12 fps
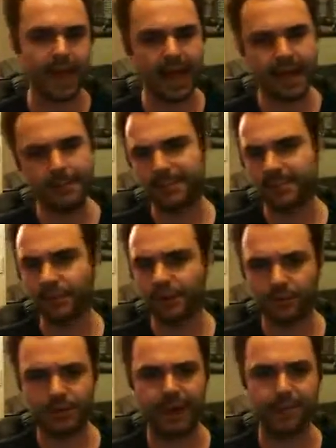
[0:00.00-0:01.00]
He's got
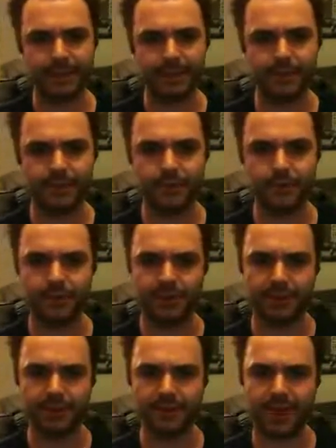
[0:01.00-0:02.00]
good AP2 with
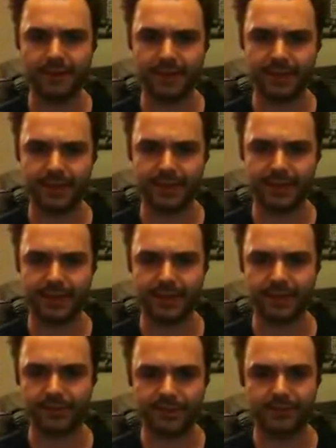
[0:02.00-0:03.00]

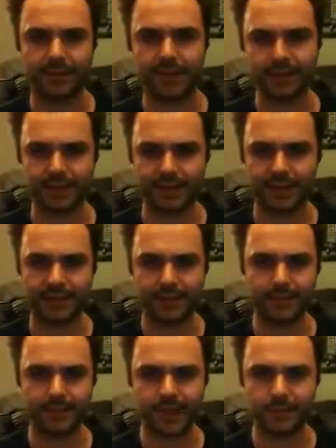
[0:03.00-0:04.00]
his grav guns in his
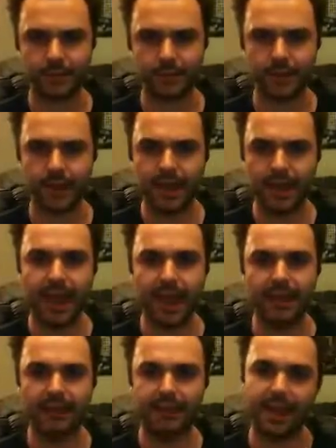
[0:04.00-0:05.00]
command squad.
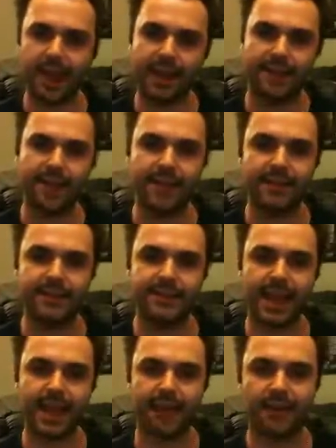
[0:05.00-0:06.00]
I kind of like that he's
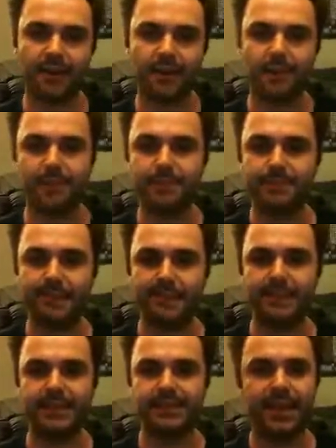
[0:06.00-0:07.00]
taking the combis,
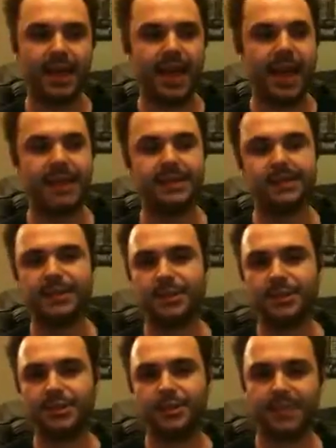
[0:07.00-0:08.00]
because I guess his
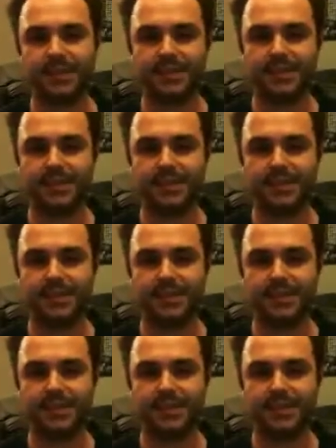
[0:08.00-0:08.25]
logic is that